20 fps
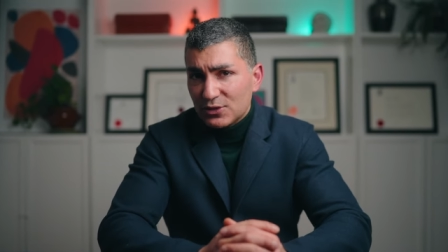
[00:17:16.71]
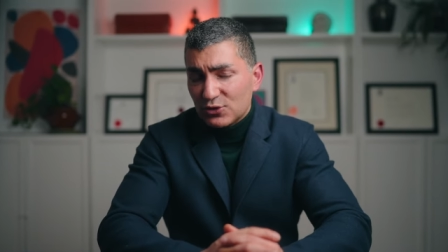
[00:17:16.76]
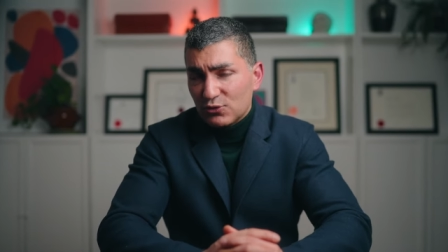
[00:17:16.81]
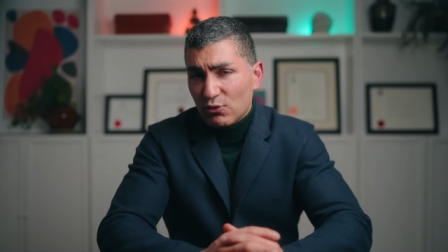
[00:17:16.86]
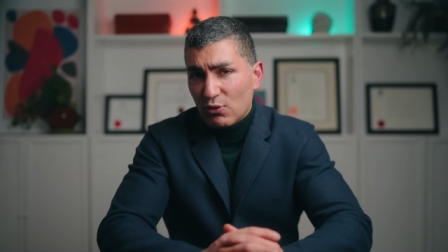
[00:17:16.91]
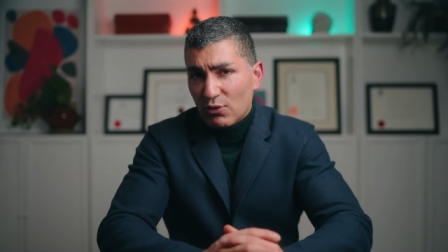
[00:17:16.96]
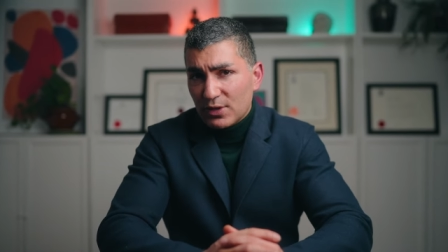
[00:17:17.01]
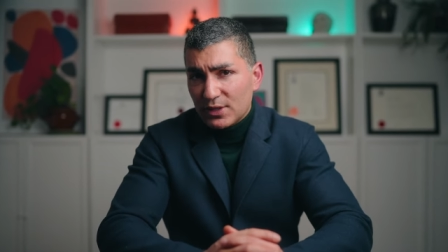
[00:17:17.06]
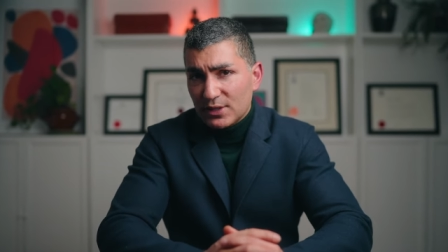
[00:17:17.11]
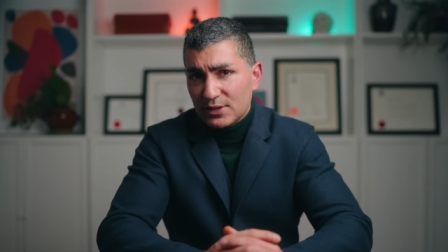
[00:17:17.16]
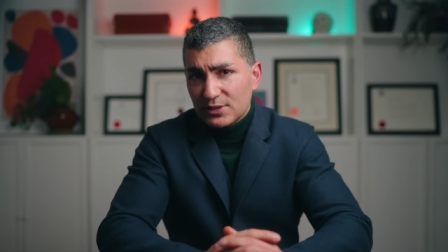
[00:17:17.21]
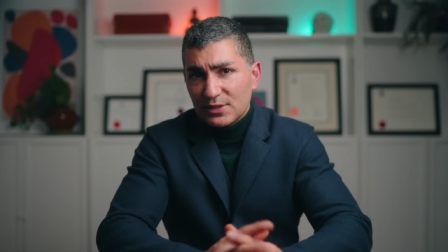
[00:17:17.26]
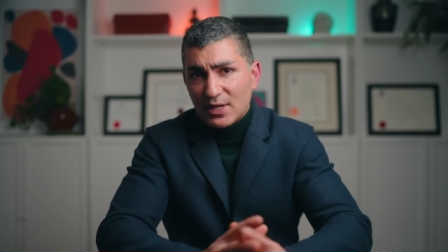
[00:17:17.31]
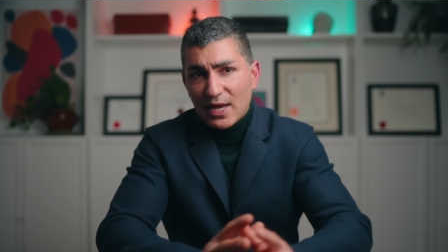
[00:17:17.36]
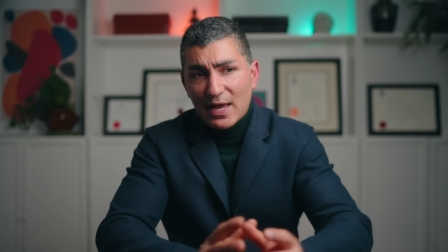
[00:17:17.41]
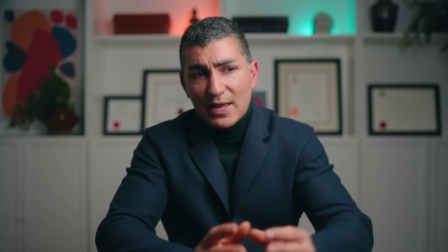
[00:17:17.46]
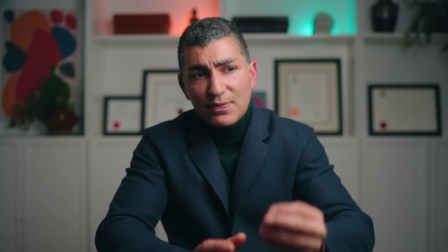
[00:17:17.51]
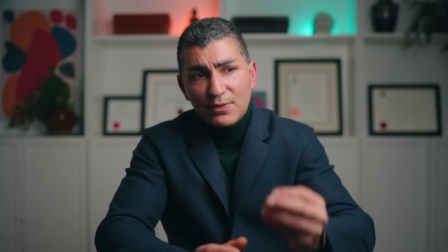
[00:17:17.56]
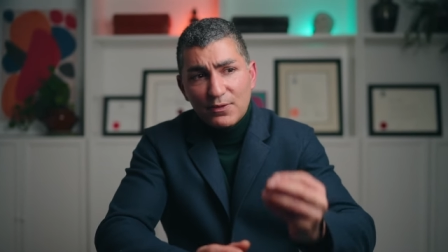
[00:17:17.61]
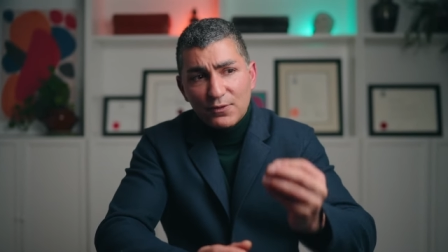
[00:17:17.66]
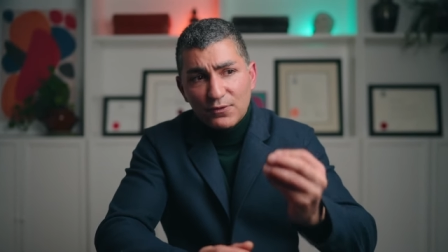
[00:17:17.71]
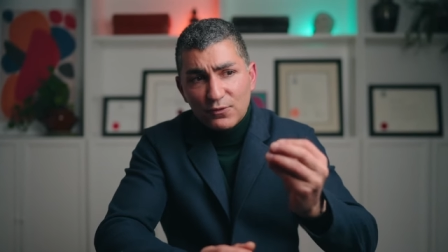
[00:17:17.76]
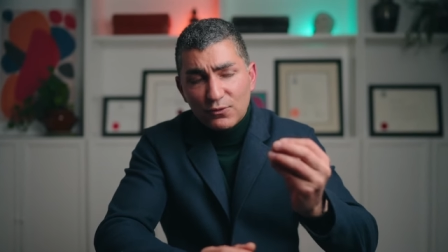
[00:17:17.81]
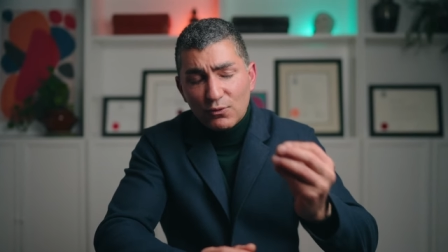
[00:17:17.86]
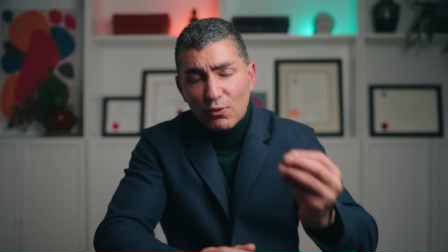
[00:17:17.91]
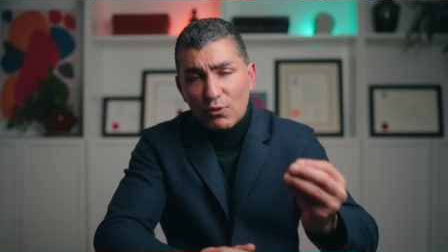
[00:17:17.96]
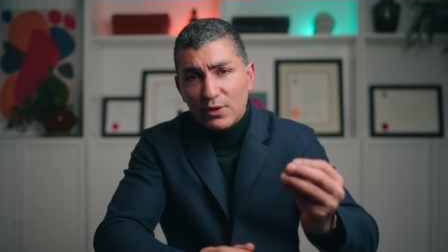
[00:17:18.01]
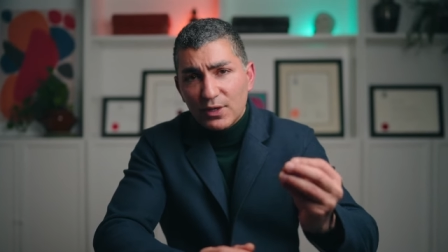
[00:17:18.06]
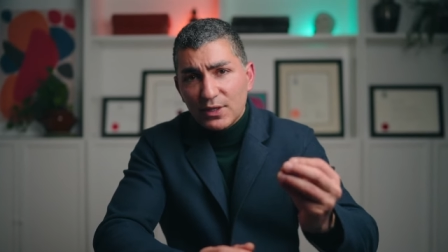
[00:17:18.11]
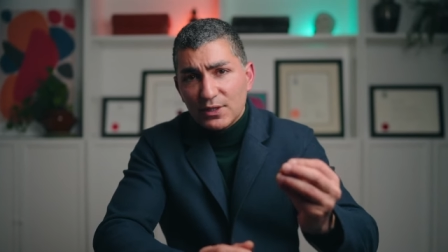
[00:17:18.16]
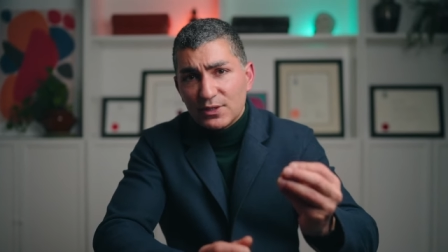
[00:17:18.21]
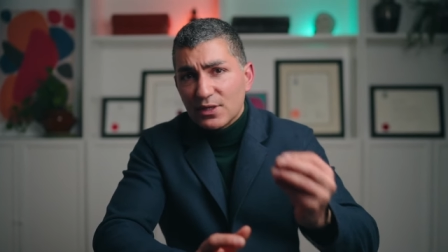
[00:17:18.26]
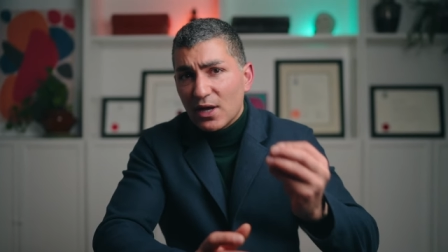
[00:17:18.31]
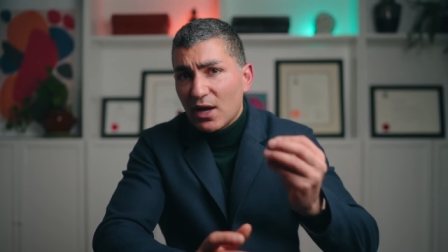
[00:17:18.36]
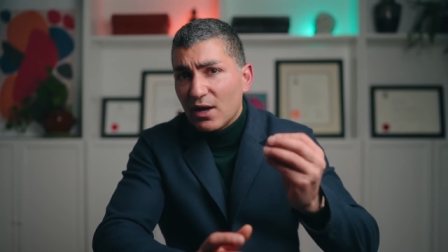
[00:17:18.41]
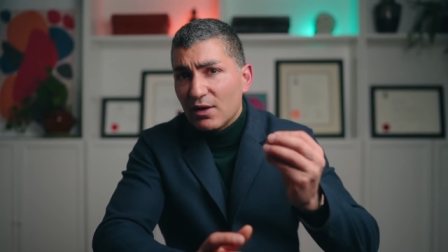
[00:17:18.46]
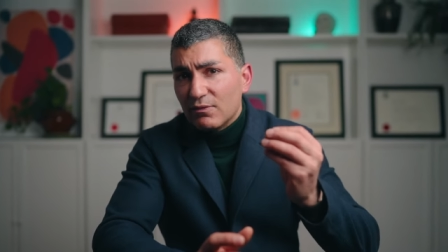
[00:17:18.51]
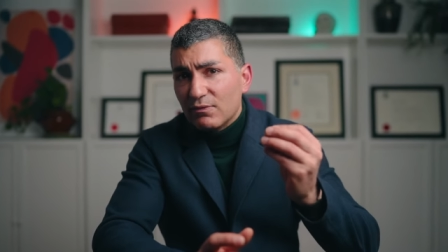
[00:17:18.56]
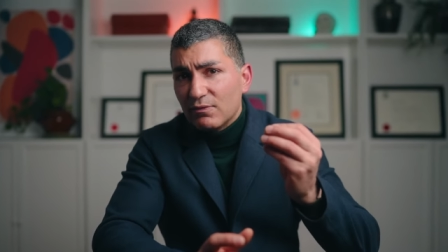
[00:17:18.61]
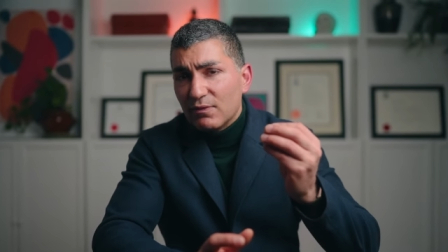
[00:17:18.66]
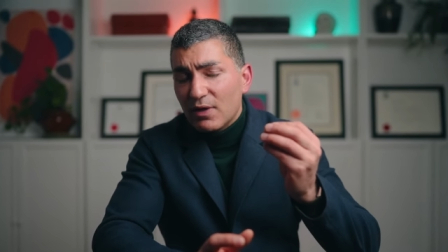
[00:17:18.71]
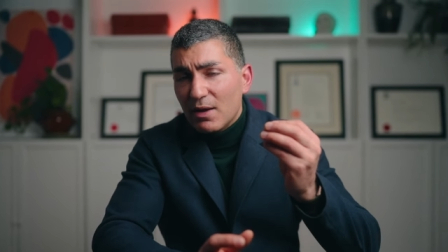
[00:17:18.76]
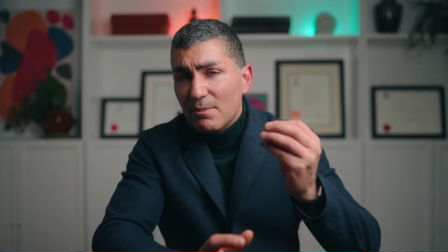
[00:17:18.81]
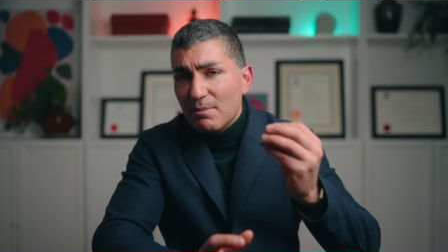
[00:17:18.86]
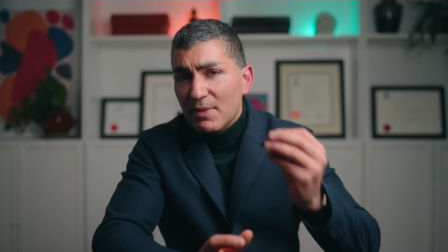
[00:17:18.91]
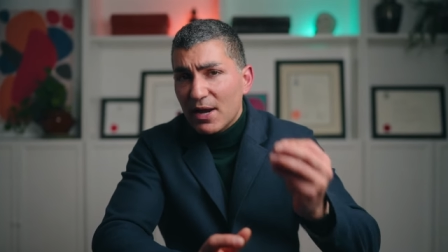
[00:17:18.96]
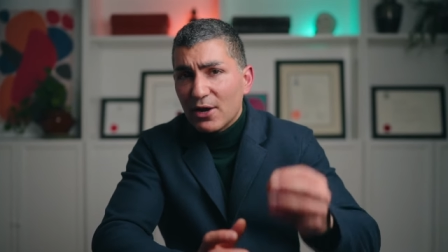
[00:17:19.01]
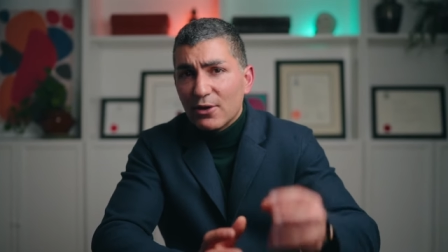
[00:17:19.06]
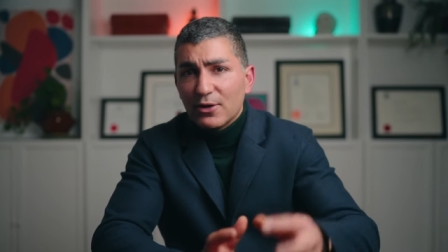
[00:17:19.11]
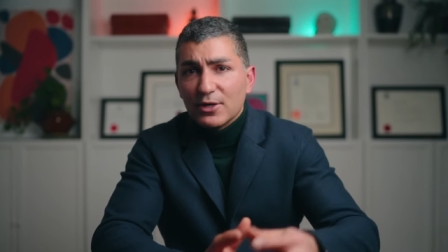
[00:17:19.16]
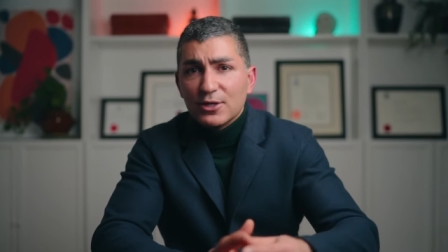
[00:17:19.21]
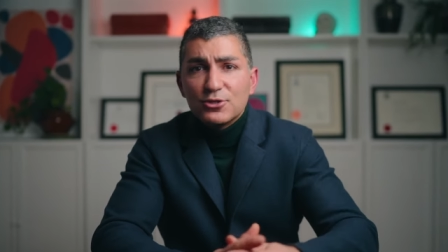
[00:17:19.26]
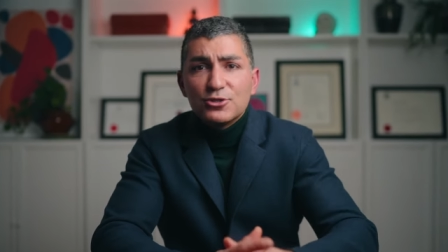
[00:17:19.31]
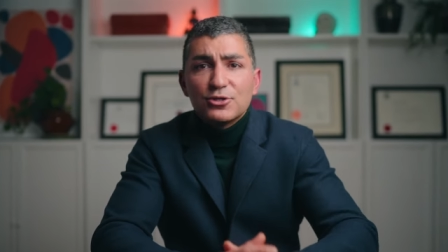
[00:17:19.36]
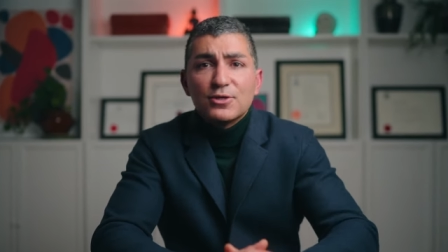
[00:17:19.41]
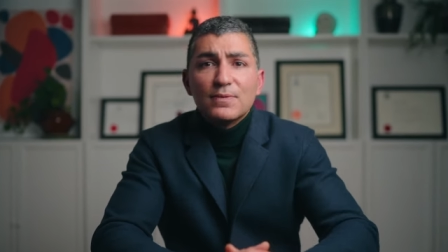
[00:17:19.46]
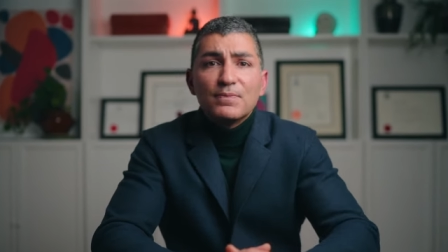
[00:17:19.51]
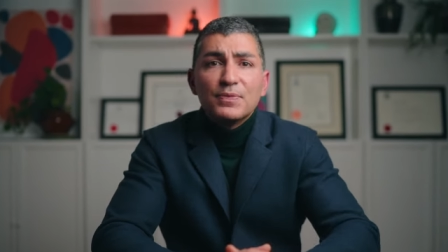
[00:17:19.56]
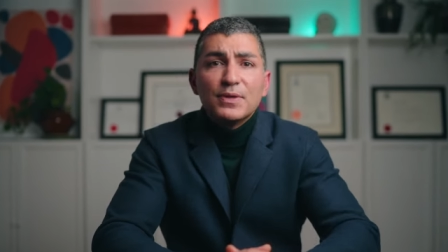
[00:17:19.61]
stories and the stories of a marriage.